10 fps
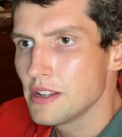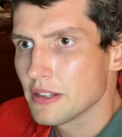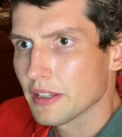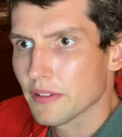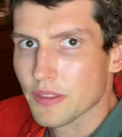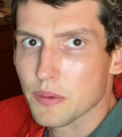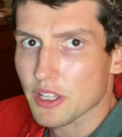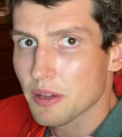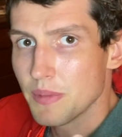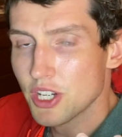Now, if there was a
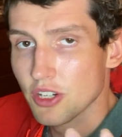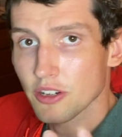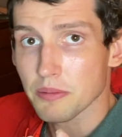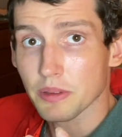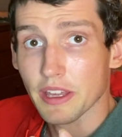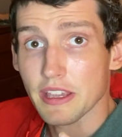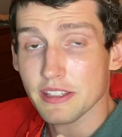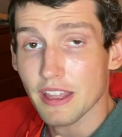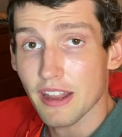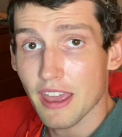commissioner in place
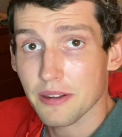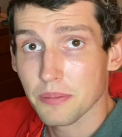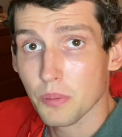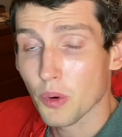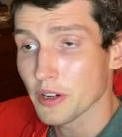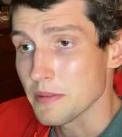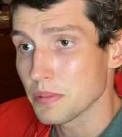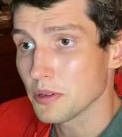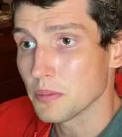that had more input,